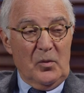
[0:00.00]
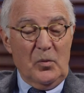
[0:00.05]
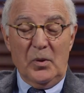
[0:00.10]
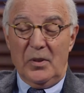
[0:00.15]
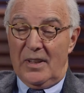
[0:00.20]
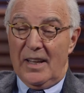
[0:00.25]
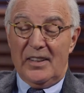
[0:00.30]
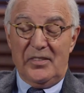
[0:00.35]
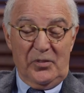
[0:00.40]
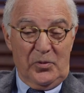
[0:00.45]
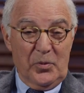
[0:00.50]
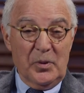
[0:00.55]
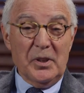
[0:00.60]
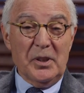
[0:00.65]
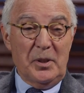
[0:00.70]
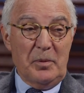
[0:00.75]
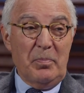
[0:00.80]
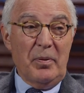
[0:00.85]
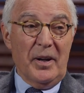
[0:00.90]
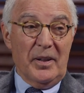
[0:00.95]
the well, story? Well, that's Especially
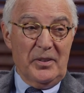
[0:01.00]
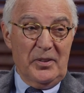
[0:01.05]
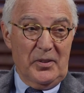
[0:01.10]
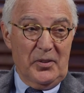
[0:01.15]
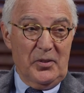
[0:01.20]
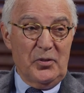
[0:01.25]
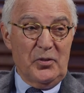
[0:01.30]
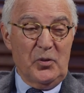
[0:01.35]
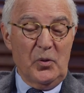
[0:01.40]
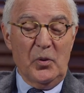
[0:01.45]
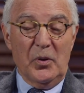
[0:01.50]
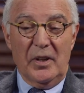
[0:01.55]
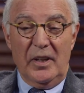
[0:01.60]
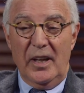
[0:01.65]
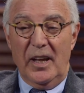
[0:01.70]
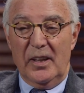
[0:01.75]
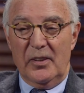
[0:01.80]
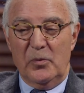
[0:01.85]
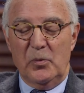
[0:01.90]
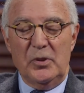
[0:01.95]
really part kids. of the story.
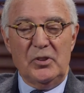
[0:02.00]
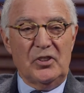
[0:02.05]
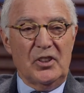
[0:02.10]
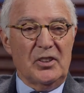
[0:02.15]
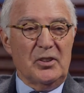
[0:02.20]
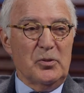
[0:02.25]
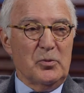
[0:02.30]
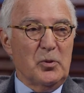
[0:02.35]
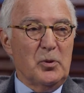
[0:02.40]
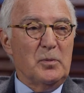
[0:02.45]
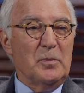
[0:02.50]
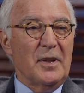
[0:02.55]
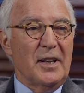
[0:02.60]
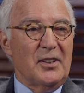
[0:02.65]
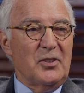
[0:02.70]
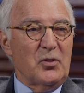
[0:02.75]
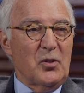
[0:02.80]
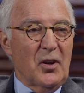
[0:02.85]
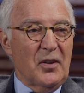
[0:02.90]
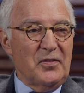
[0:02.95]
Yeah, yeah. yeah, we shut the room
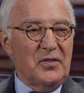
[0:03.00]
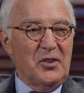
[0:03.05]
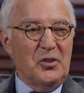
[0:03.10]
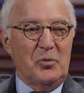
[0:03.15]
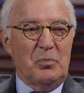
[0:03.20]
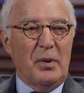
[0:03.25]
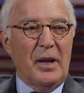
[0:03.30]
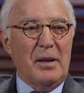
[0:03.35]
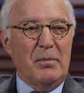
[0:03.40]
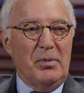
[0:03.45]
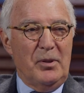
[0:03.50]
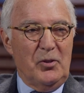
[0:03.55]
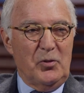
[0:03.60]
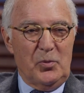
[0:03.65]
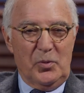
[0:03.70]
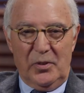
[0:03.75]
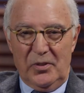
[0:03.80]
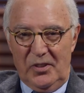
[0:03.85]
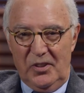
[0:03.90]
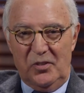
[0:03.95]
lights off. These babies
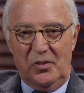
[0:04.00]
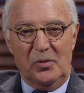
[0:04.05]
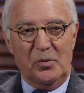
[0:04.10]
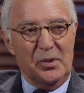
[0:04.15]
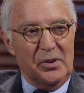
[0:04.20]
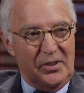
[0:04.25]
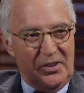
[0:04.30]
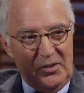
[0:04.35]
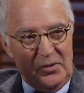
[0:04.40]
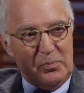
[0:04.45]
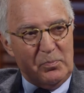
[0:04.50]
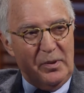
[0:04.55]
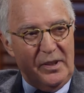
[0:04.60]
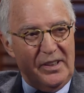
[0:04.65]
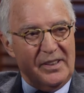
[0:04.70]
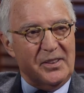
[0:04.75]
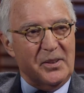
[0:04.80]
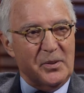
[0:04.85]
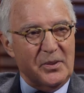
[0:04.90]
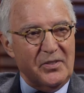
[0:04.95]
were this were this
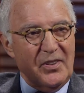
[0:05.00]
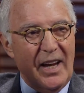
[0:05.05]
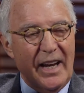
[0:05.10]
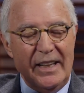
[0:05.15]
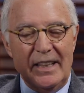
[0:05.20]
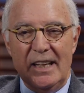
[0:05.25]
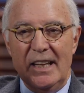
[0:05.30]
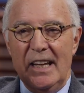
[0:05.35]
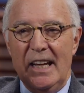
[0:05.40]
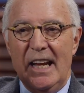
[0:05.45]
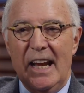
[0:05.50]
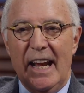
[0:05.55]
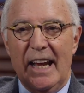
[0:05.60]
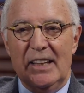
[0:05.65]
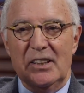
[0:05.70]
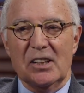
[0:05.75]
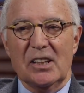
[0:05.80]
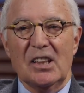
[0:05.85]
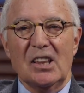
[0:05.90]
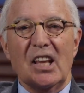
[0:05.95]
big. They were yeah. tiny,
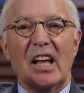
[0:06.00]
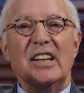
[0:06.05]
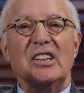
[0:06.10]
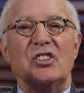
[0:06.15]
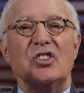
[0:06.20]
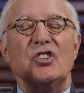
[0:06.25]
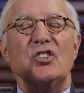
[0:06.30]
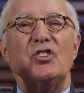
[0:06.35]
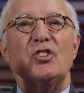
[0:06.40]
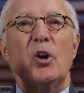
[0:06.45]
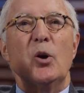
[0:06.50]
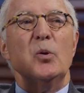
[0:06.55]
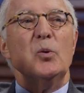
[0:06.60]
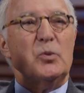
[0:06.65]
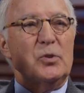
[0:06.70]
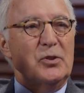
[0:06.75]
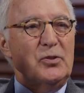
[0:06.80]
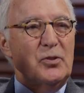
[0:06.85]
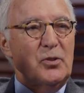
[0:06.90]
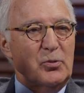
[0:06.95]
and the light
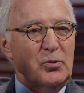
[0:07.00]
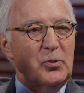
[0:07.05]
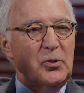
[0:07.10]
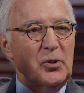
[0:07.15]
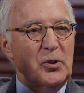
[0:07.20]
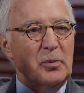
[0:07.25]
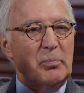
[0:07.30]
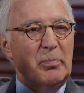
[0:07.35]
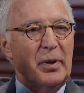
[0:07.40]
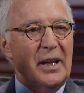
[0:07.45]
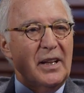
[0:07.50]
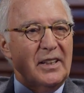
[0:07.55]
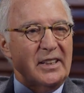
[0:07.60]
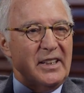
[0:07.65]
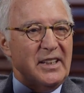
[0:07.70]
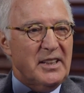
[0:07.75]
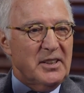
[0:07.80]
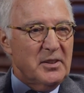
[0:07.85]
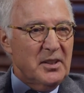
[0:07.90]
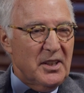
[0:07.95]
shone through their
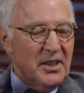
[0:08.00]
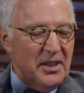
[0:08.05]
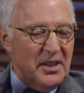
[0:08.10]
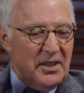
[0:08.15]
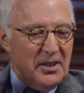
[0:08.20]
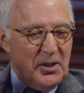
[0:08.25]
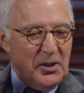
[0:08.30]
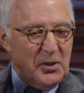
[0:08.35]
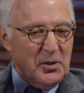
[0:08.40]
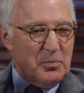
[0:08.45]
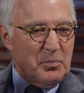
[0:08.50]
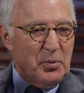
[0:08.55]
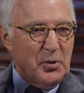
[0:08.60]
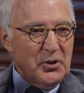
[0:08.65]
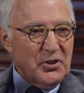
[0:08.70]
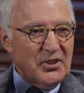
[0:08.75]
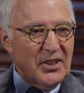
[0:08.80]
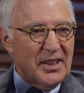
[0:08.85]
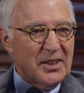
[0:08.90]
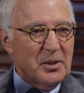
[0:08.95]
belly, and you could
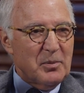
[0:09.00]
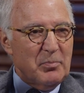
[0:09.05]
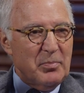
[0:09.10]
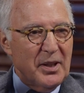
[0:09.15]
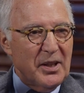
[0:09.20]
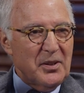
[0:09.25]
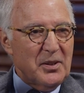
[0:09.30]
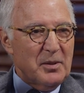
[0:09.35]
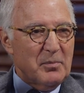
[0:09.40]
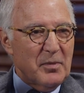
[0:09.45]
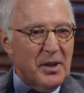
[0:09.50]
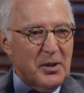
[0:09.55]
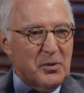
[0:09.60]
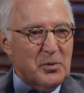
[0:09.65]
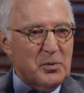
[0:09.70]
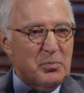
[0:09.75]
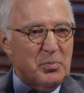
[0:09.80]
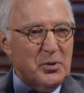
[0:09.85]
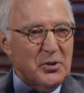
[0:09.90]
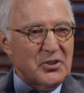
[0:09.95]
push on the belly. Mike
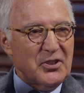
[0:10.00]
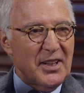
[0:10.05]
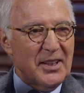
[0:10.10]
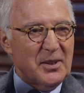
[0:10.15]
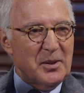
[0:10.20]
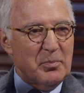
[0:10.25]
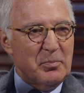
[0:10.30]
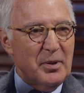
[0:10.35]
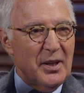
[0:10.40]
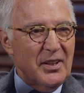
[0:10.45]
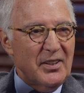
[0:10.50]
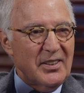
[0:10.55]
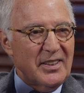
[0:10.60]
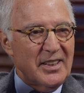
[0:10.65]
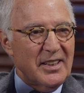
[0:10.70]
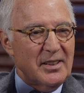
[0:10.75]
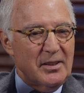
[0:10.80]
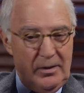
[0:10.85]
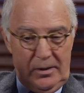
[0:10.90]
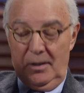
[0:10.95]
would push on the
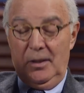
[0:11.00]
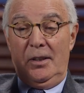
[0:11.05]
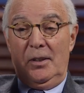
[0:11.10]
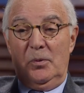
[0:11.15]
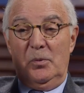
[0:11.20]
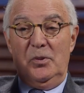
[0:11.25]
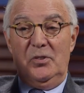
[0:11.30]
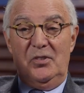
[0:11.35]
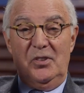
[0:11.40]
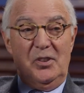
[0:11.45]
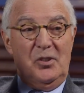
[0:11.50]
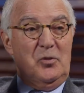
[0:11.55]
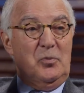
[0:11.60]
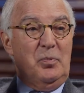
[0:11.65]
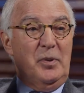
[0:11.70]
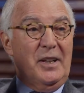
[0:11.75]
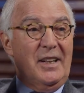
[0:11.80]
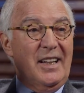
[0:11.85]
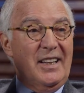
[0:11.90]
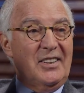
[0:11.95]
belly, and we see this
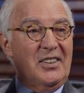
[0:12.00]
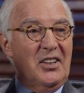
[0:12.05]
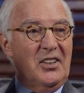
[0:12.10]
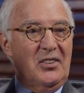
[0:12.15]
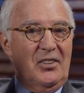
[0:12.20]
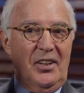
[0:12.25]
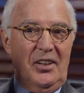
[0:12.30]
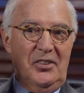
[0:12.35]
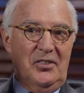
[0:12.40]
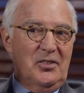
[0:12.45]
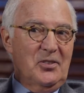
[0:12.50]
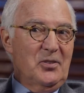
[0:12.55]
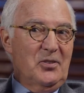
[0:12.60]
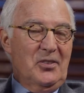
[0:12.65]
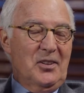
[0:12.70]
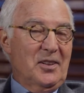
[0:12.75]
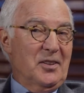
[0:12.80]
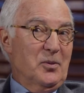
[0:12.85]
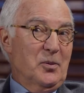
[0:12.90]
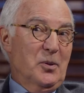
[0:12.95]
big indentation. We
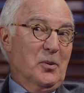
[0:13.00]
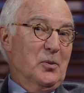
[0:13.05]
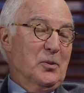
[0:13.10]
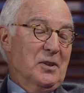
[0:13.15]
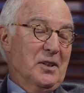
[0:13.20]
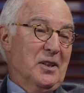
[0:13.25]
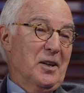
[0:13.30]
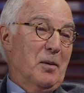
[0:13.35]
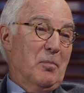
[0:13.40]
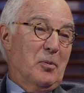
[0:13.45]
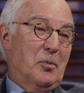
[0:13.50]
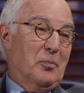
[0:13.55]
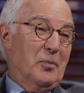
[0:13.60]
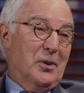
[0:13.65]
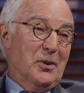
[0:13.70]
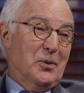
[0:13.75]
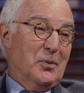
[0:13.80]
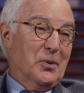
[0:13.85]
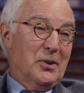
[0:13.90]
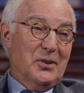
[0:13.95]
say we're only a couple
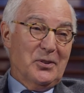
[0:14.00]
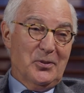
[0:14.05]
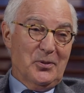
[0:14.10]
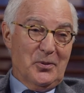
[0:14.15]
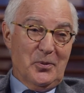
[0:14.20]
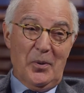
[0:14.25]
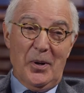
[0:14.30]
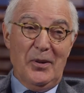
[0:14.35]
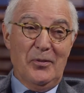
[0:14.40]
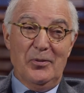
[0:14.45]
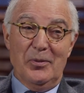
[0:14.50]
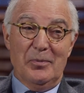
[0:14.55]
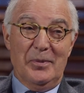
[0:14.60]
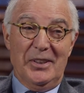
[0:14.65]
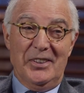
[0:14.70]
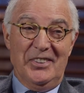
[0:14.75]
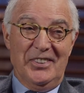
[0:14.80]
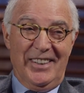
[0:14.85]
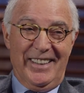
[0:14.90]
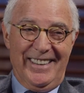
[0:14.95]
millimeters away from Put
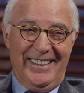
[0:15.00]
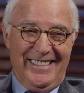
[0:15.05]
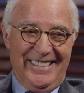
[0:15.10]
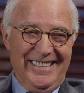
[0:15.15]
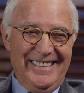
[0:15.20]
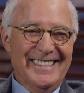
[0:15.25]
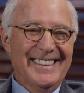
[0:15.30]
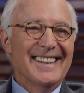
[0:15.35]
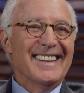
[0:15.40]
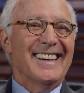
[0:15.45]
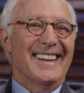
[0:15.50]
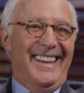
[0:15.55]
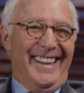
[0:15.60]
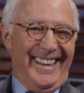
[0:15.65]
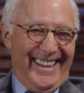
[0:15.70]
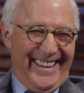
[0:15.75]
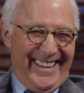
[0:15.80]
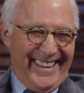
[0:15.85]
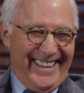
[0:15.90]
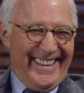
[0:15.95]
each other. Right through that.
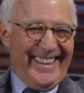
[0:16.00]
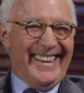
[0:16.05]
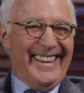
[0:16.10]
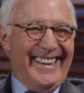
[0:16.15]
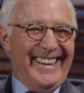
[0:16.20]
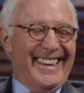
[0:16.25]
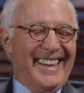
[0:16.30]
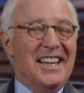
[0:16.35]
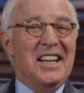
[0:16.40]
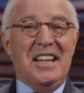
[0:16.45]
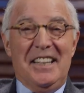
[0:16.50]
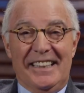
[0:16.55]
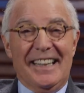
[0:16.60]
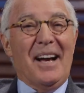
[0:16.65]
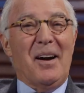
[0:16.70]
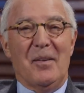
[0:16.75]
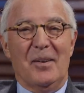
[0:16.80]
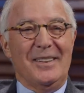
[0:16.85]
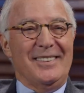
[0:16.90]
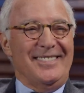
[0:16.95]
Yeah.
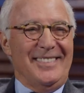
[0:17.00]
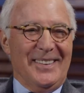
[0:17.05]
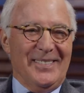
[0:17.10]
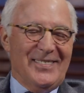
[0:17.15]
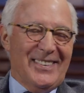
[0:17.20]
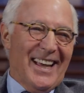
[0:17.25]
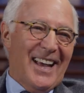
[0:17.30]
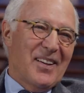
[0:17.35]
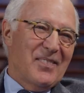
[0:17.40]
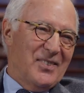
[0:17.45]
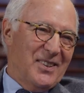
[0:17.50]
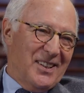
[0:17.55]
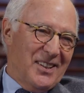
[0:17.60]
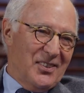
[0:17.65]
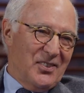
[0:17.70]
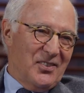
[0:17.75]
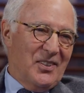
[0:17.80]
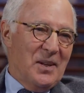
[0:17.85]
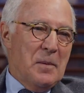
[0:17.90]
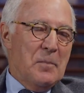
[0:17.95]
now it seems
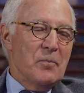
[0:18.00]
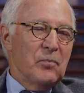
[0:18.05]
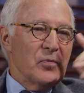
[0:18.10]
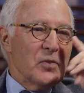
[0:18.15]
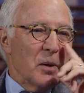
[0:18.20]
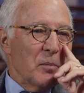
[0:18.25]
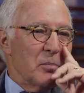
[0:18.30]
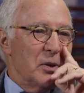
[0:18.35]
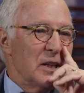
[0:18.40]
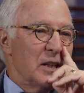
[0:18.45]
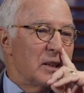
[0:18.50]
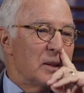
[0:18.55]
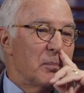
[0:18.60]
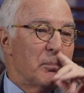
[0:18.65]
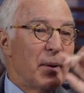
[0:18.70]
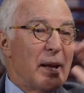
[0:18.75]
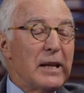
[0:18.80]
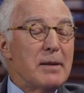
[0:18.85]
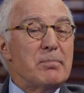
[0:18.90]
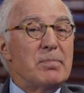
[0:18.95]
obvious. Yeah. But in the
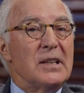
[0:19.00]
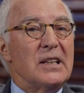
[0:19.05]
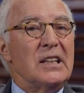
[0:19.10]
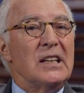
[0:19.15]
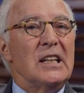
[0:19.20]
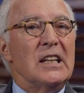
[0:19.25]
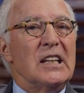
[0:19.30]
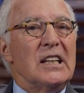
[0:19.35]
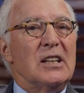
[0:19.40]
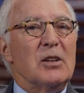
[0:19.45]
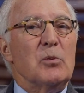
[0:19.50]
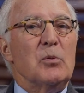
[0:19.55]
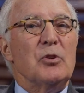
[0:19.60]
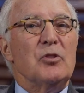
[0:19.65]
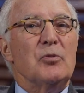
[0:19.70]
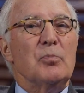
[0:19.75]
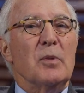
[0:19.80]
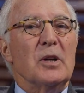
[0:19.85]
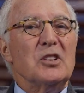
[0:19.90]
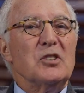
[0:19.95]
baby, it
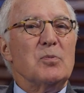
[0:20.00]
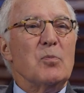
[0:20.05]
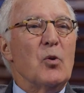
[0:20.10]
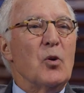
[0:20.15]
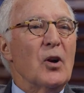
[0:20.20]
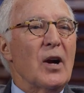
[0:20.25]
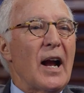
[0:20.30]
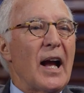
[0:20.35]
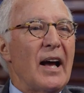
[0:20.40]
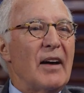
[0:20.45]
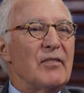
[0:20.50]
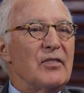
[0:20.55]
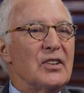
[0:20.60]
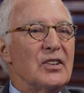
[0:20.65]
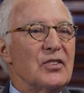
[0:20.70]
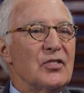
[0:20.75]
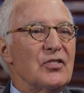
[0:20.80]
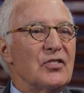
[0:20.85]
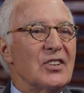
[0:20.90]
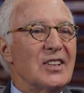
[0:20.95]
was much more
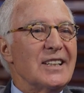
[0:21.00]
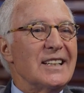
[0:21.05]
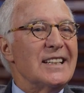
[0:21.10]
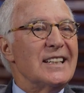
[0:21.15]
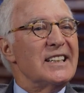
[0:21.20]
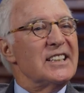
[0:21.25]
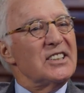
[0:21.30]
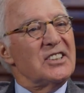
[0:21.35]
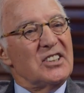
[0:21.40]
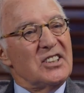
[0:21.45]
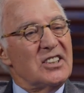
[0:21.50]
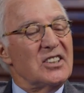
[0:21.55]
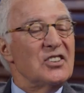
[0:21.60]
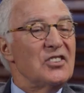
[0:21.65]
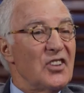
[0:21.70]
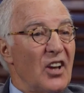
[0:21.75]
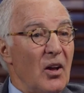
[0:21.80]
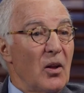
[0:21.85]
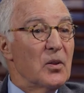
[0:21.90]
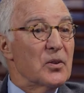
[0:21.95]
obvious than in the
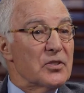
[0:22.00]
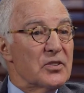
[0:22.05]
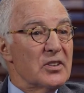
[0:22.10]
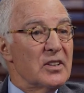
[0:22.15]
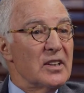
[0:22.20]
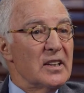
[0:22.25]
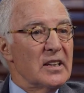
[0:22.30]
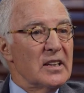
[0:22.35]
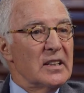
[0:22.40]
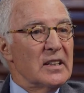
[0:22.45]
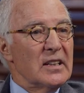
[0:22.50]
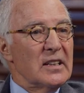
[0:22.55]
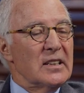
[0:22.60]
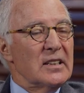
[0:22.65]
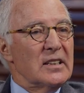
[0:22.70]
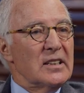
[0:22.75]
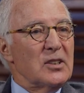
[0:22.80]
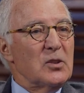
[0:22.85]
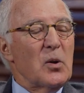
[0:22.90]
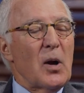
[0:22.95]
adult. Yeah. Yeah.
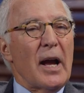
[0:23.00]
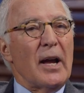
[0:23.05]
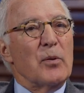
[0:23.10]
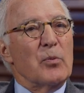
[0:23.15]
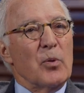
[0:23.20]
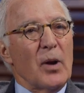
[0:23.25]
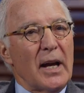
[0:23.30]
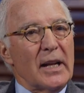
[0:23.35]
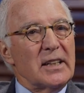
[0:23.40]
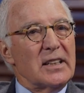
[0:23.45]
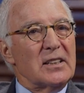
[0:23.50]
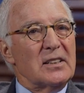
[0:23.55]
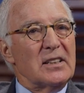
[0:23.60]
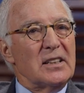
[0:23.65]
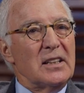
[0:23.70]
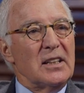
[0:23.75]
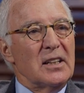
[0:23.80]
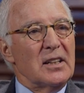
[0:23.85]
You know, ironically.